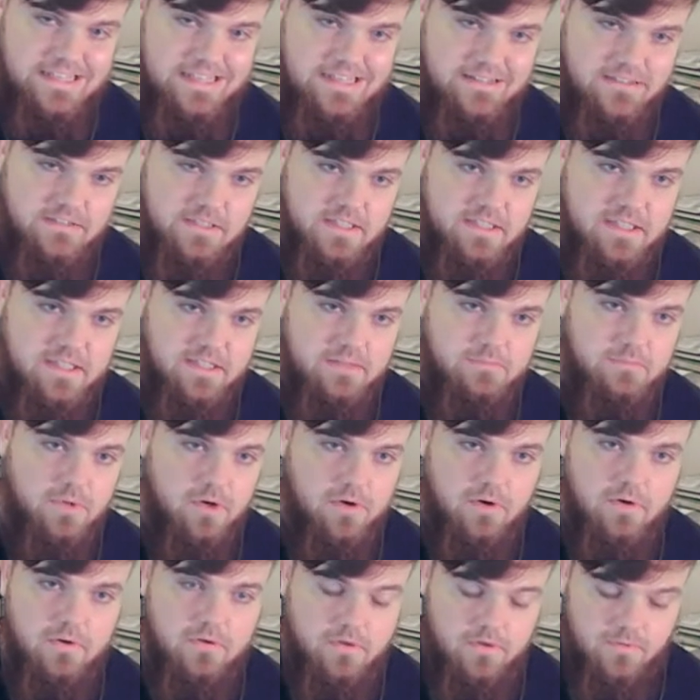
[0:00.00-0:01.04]
Lydian
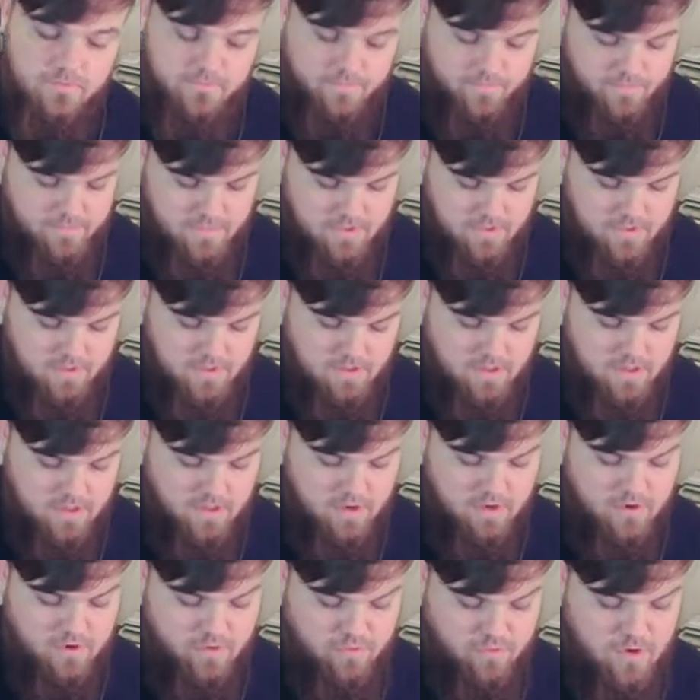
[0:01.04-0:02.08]
mode. And on
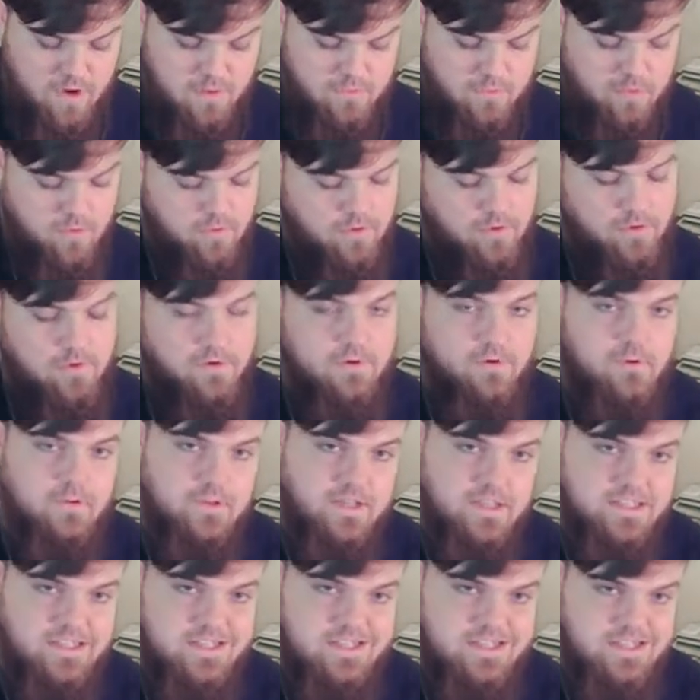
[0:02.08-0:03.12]
our fretboard,
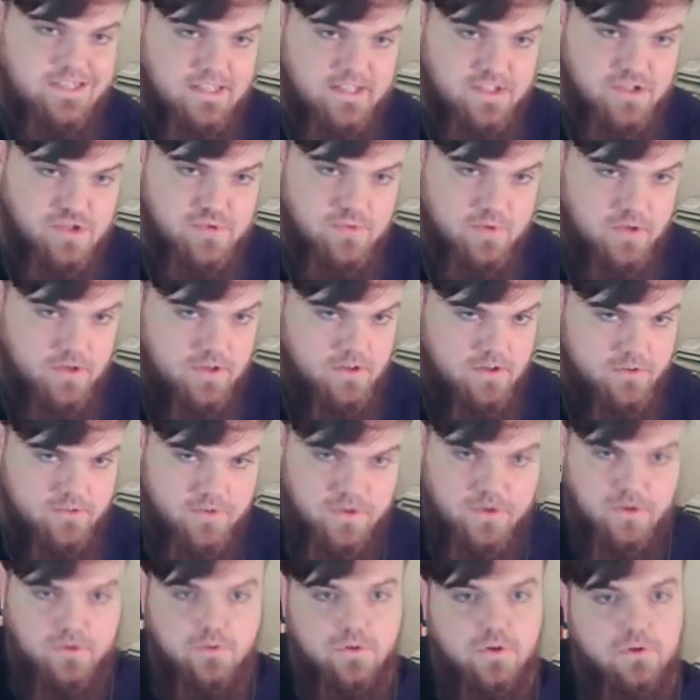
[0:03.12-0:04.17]
that's 10, 12 on
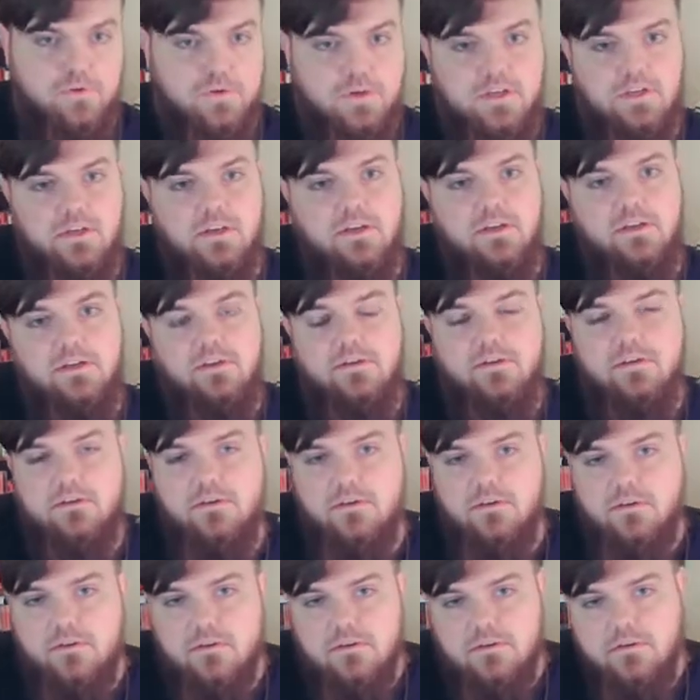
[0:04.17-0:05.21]
our low E,
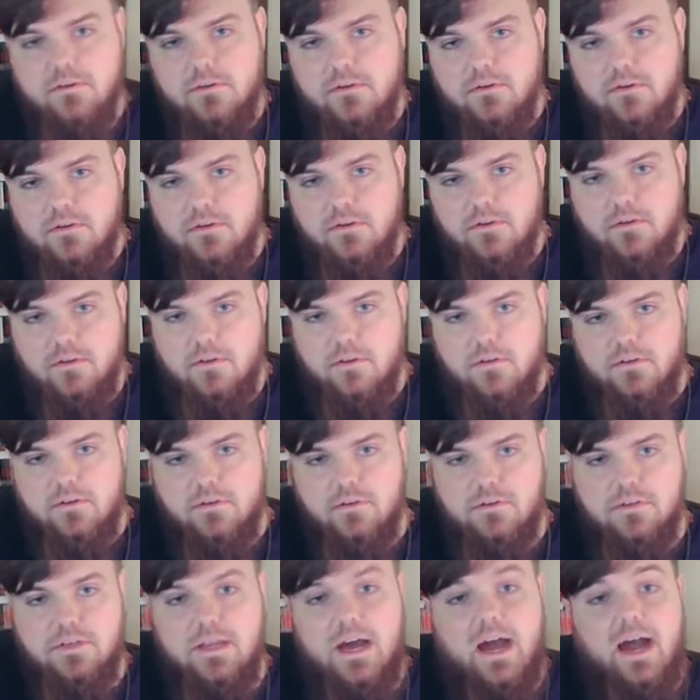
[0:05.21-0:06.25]

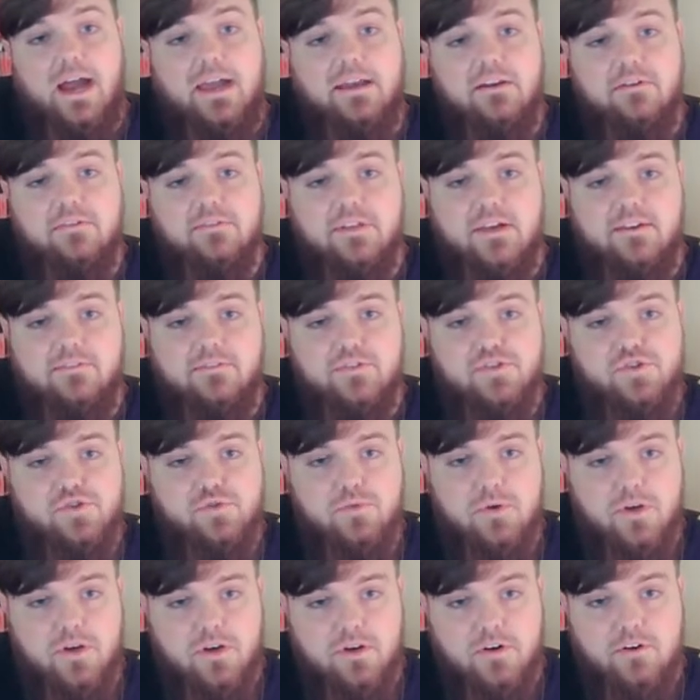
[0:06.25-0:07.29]
9, 11,
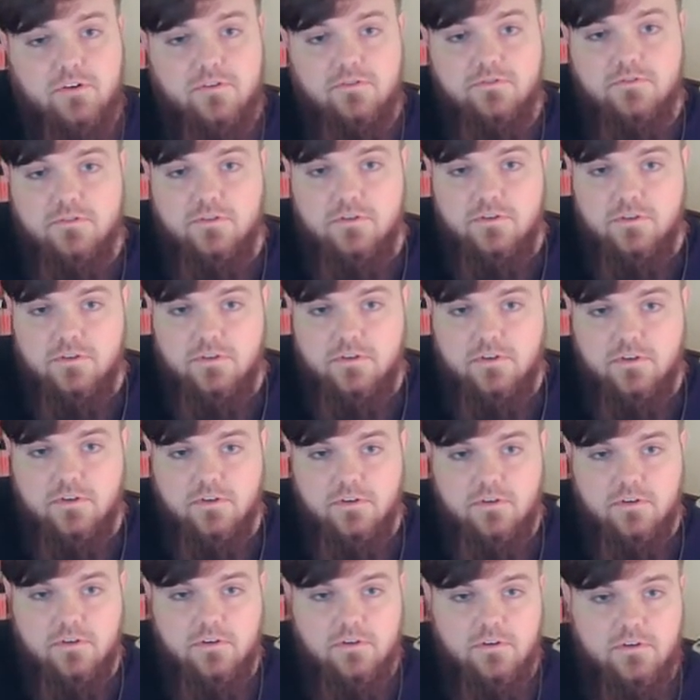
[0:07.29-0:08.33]
12,
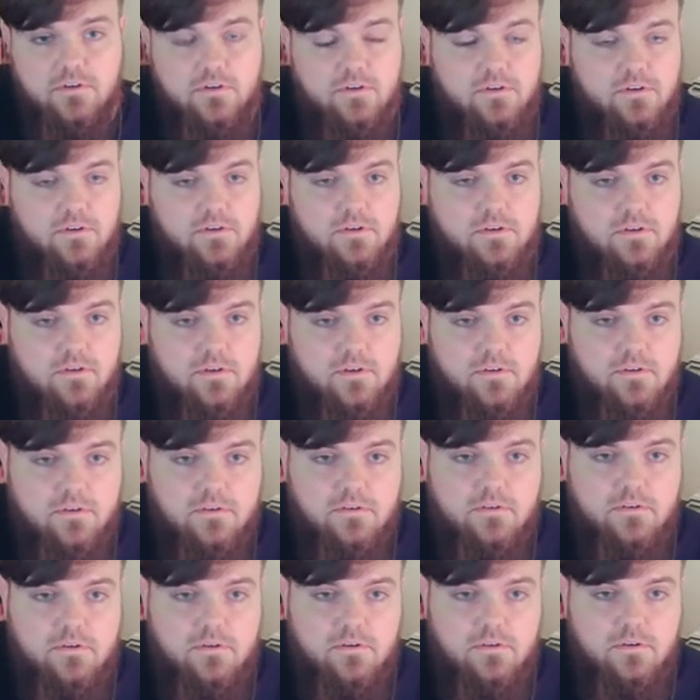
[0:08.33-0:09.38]

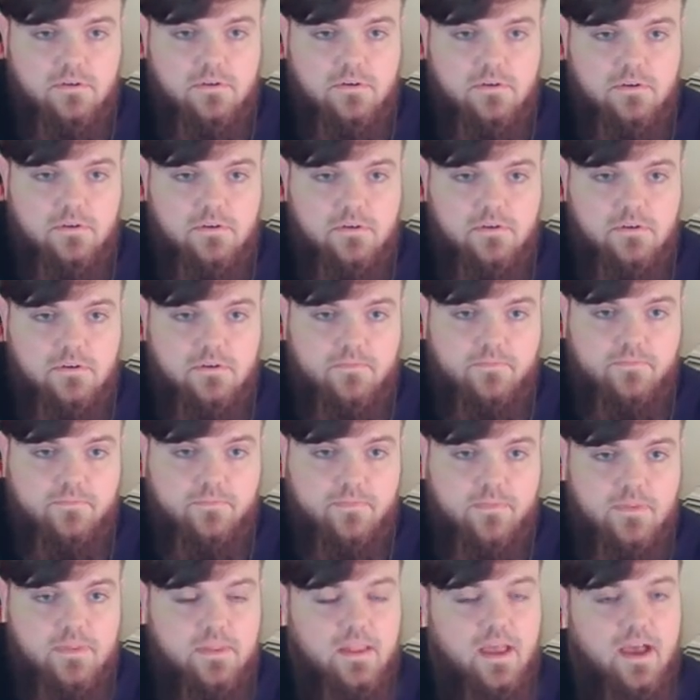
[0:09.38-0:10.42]

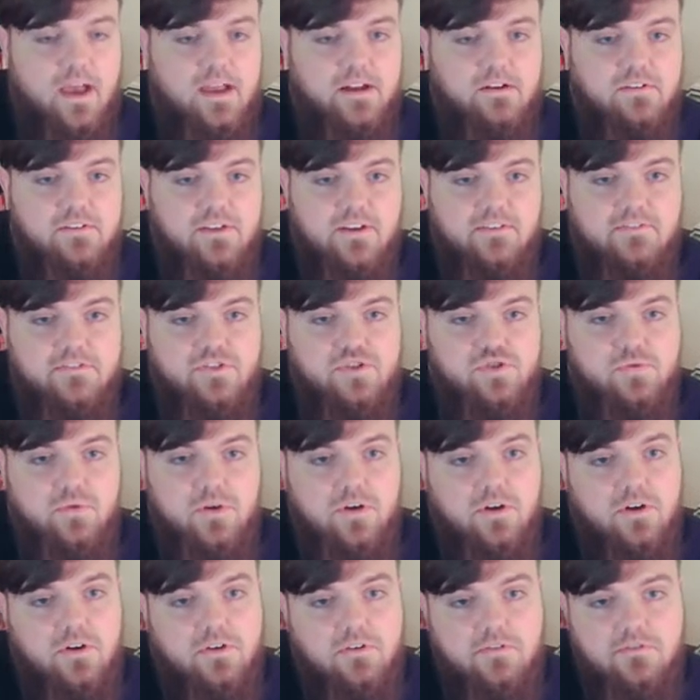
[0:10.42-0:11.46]
9, 11,
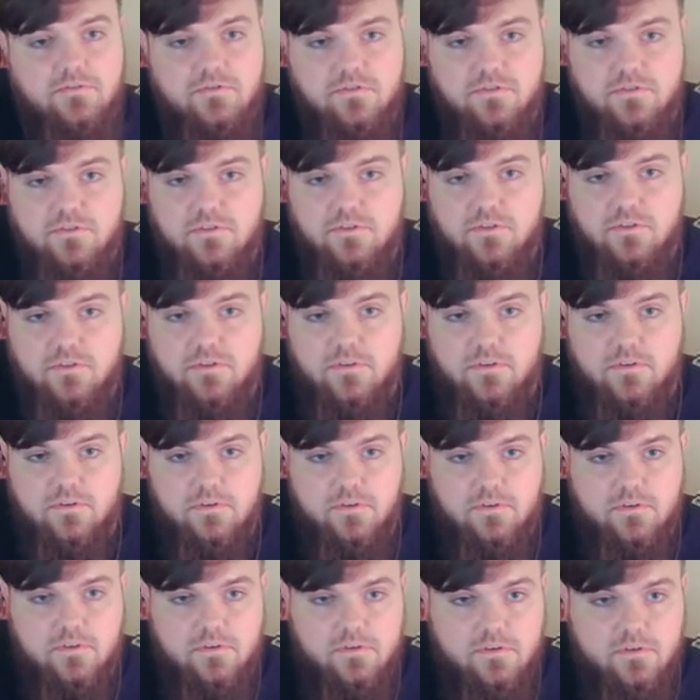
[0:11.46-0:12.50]
12,
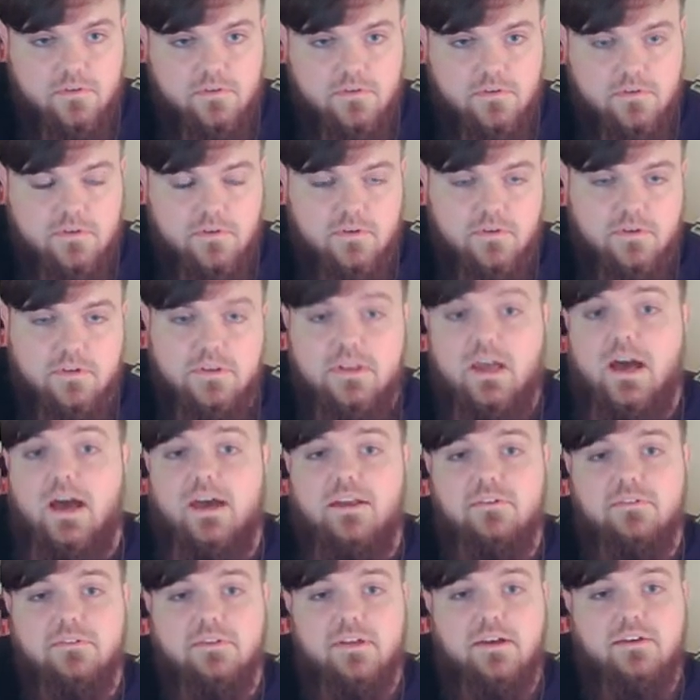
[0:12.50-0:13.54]
9,
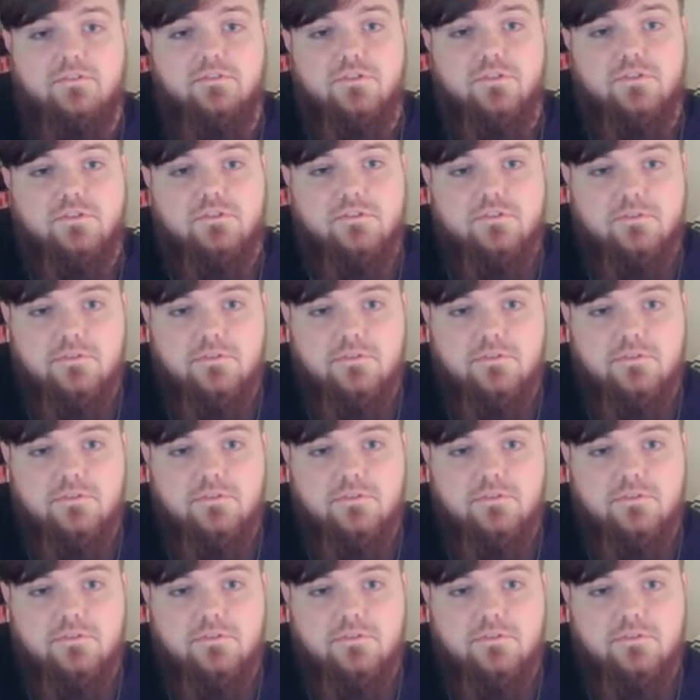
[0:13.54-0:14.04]
11,